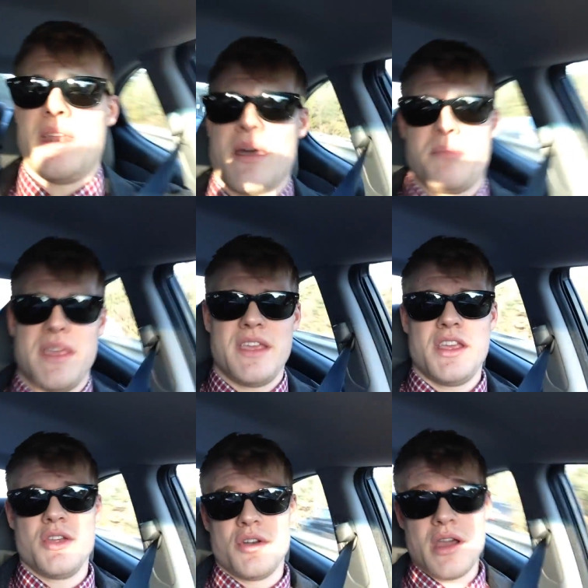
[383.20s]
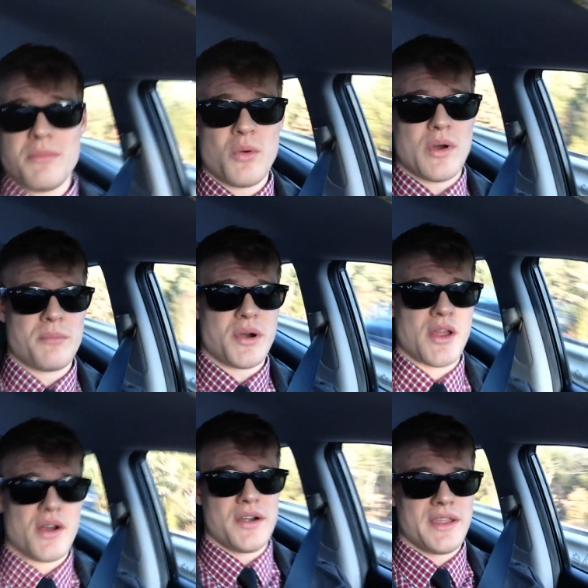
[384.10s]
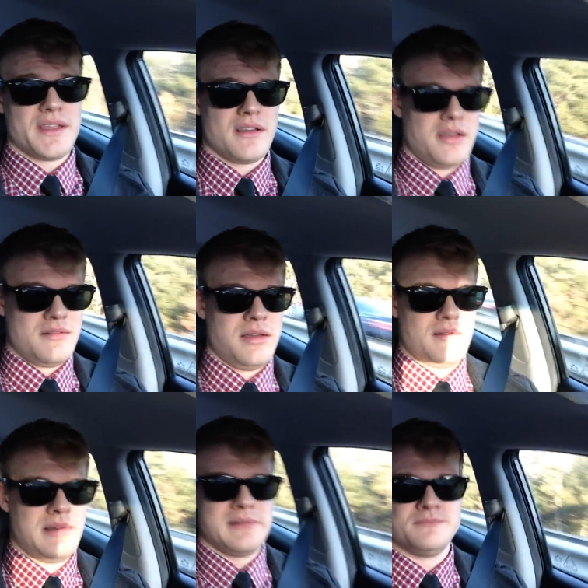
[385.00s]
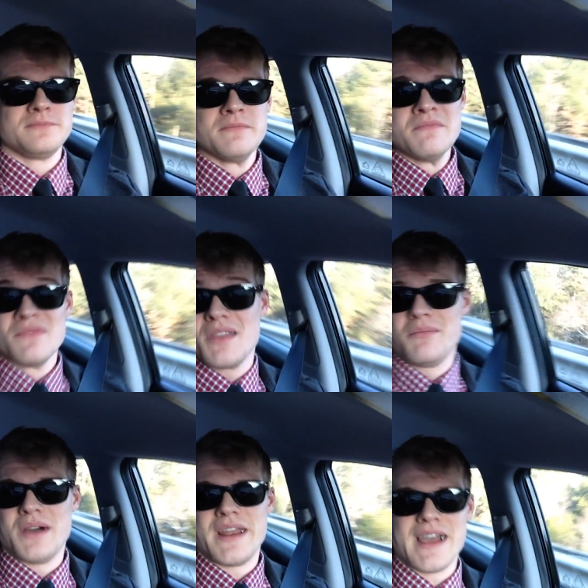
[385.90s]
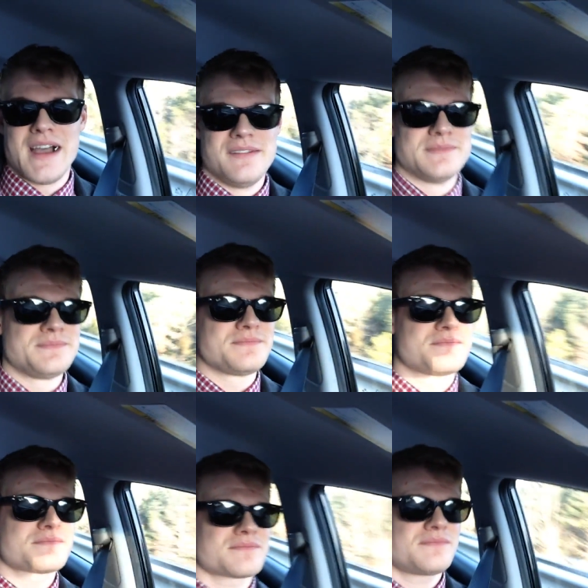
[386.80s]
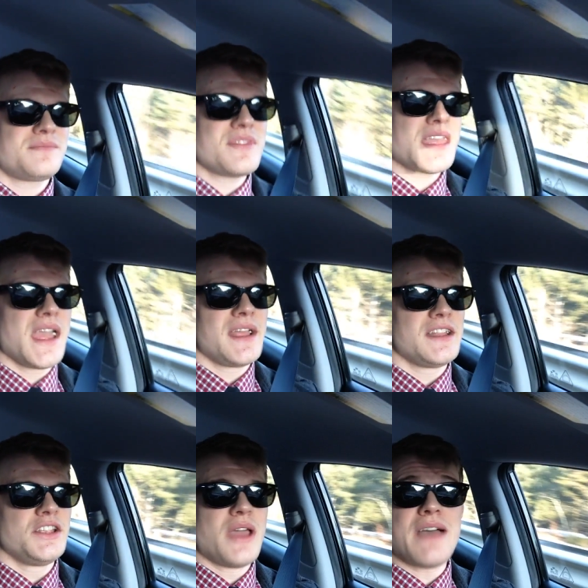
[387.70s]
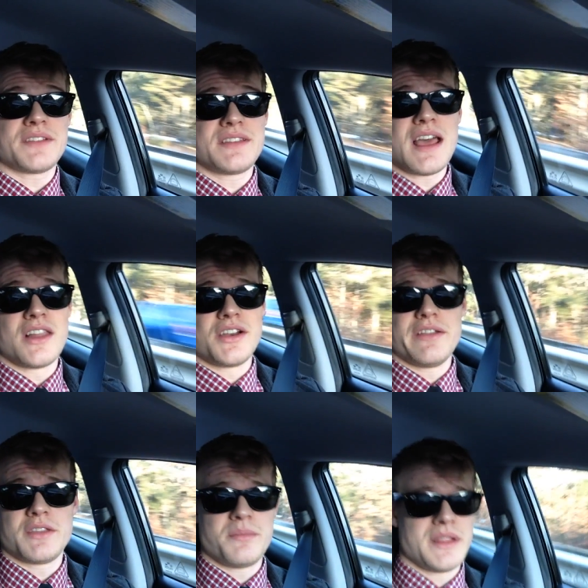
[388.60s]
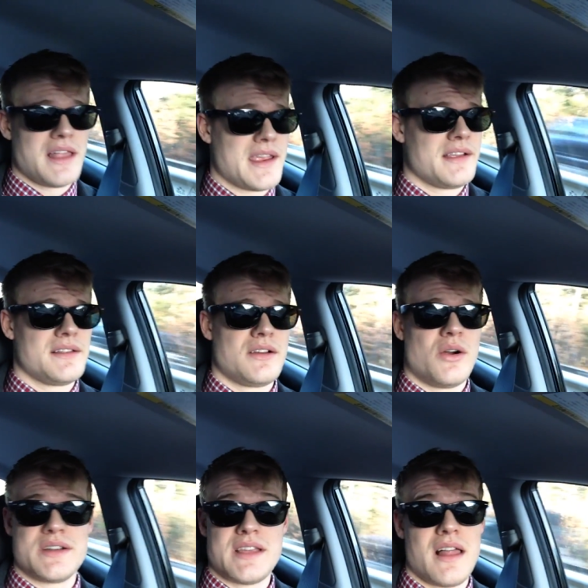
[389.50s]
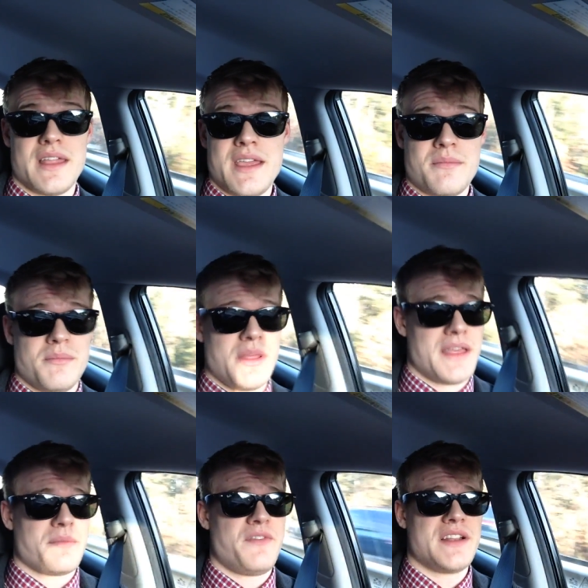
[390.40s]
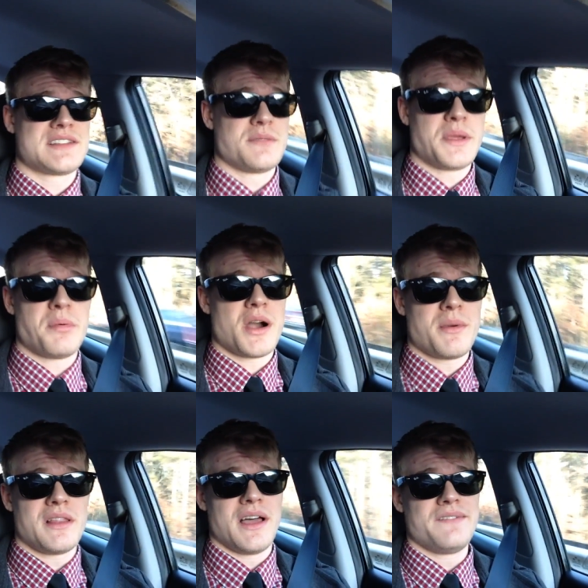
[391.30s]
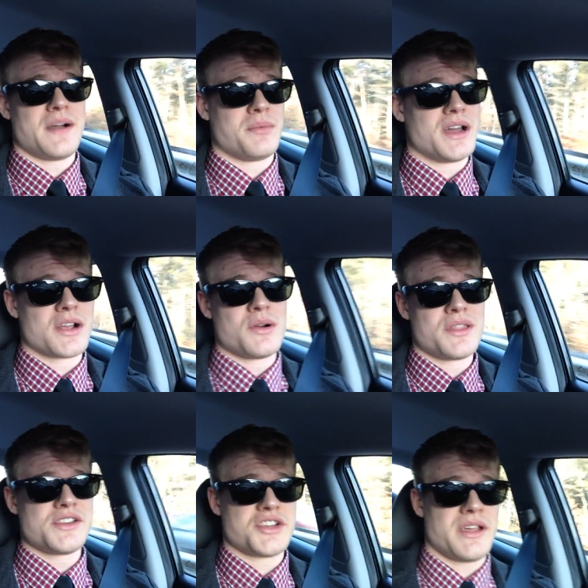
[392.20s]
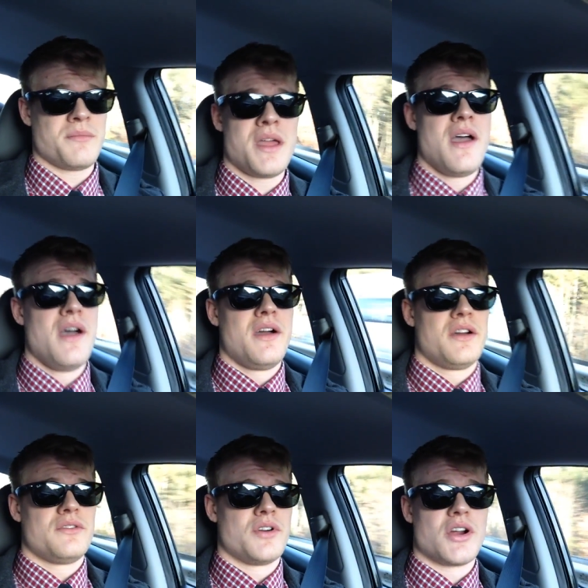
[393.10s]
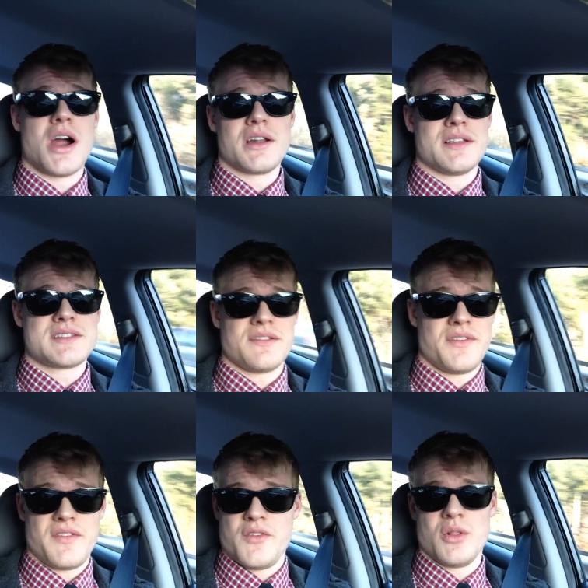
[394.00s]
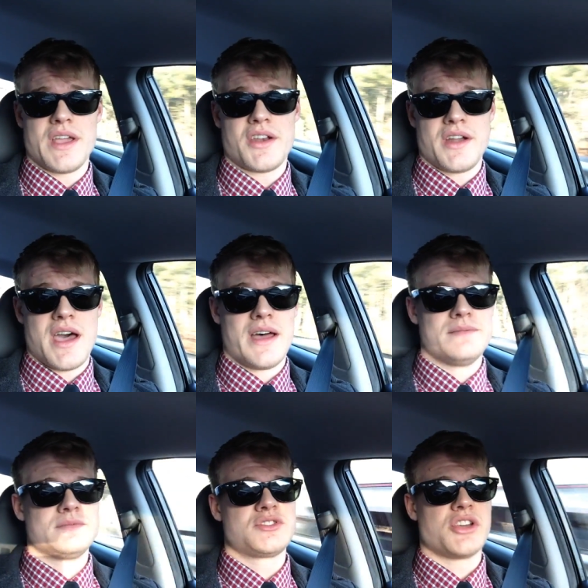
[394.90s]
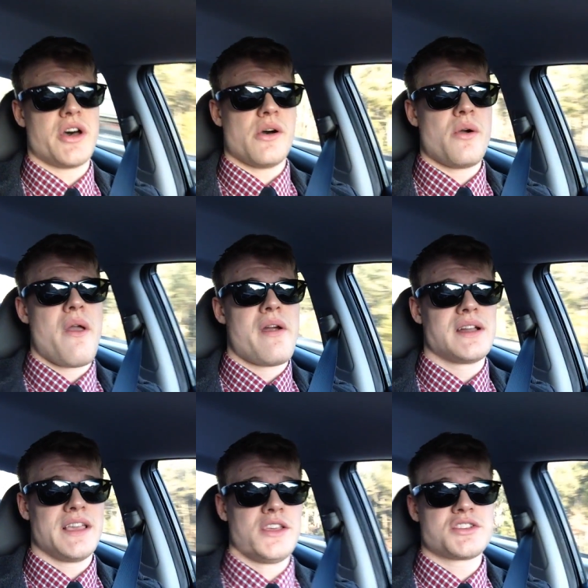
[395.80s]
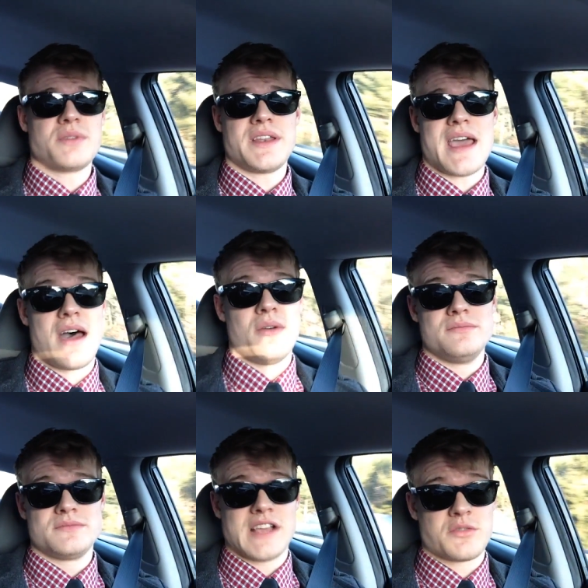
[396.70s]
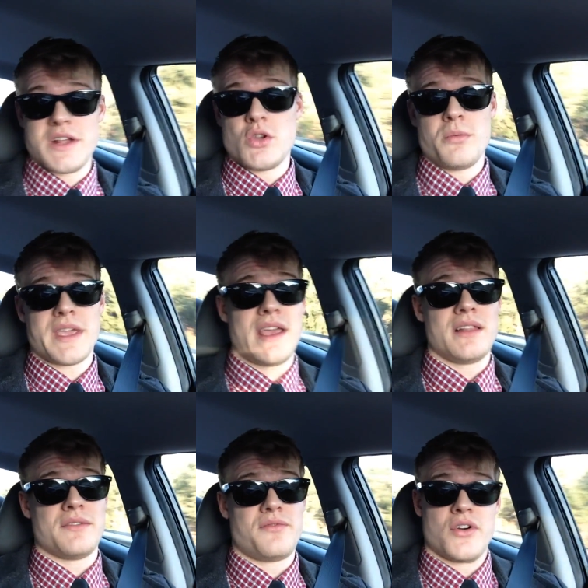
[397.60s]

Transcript: It may not be your number one priority, but you have to tell her. You have to be like, or tell him, be like, fitness is a big part of my life. I'm going to go to the gym regardless of if you like it or not. So get used to it now. That's what I told Michaela.